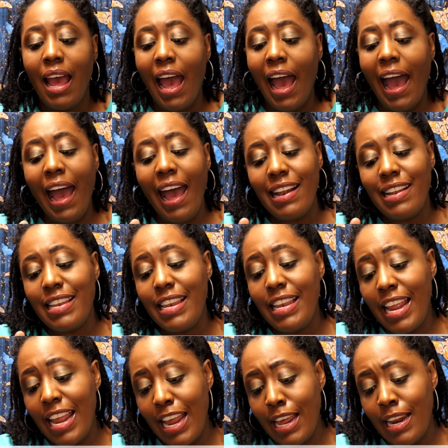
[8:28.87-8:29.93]
I
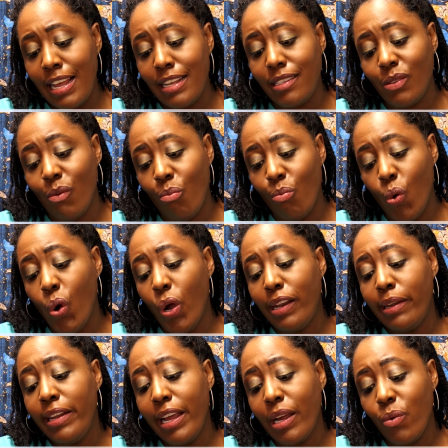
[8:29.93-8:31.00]
needed some more
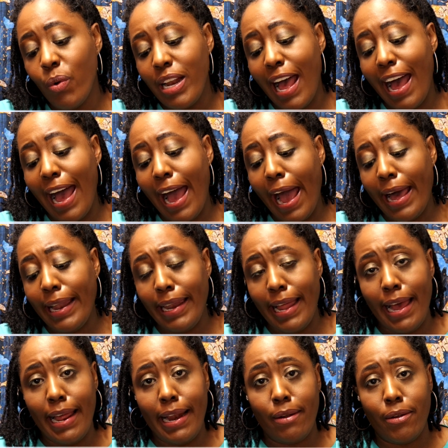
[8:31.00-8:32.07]
liquid
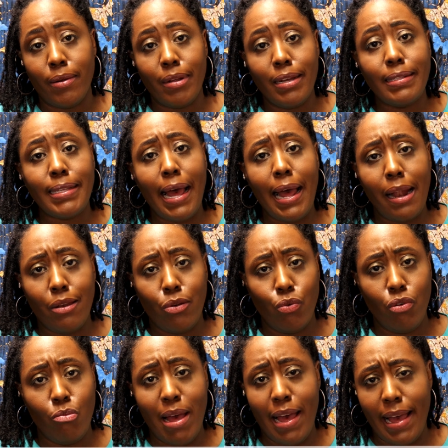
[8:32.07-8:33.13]
eyeliner because I
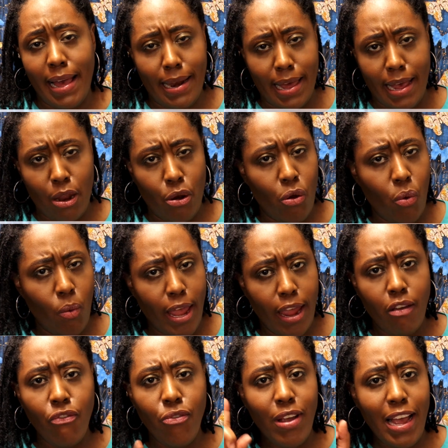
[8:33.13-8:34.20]
threw my eyeliner away.
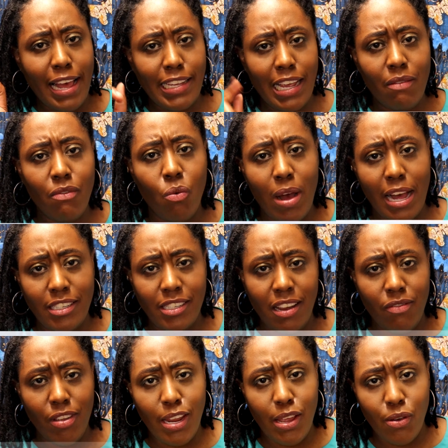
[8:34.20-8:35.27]
If you guys haven't watched
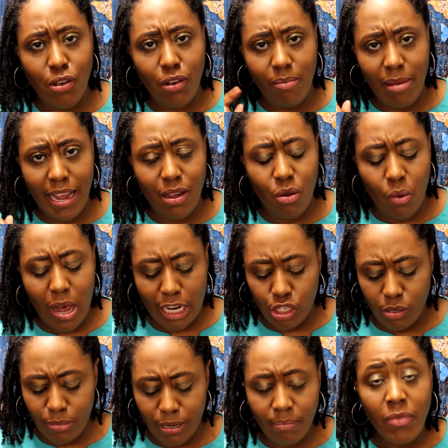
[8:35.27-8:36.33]
that video, go back and watch
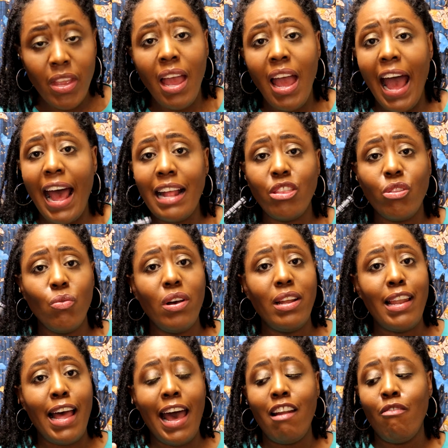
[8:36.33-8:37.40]
it. But I threw a
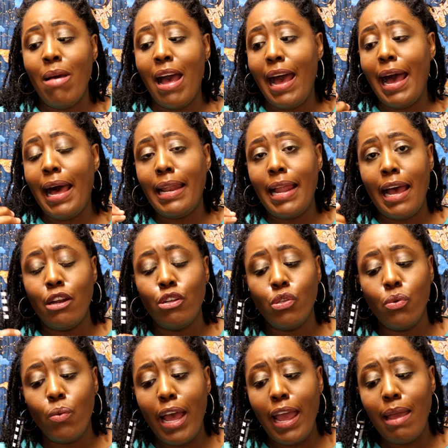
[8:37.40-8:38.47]
lot of my eyeliners
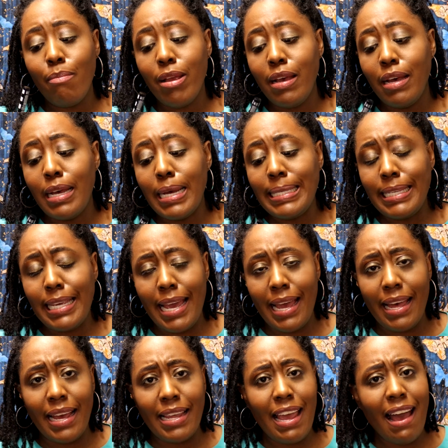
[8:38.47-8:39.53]
away because,
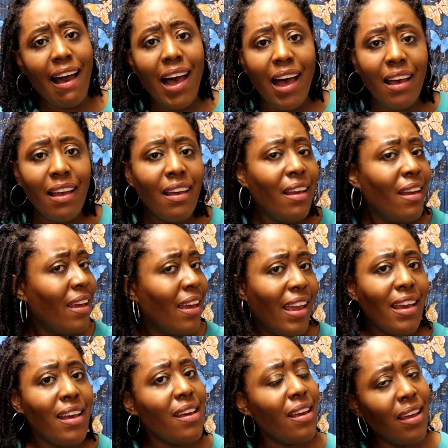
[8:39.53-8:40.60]
yeah, y'all,
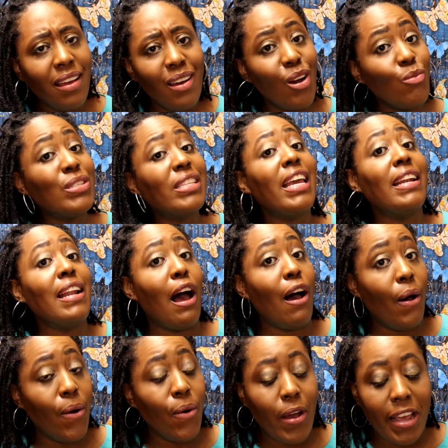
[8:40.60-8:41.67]
it was getting
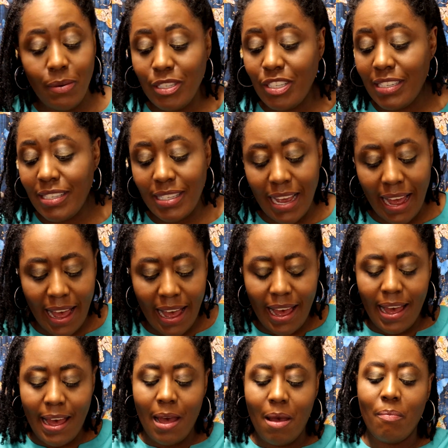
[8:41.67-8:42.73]
old. It was just
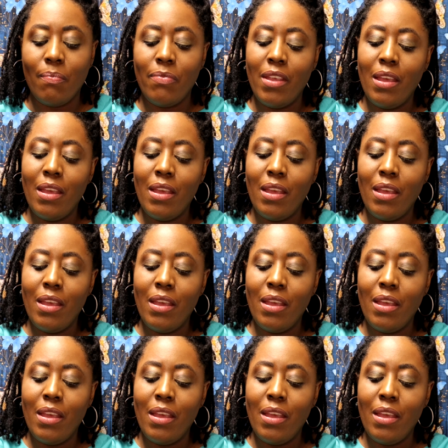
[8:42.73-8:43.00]
time.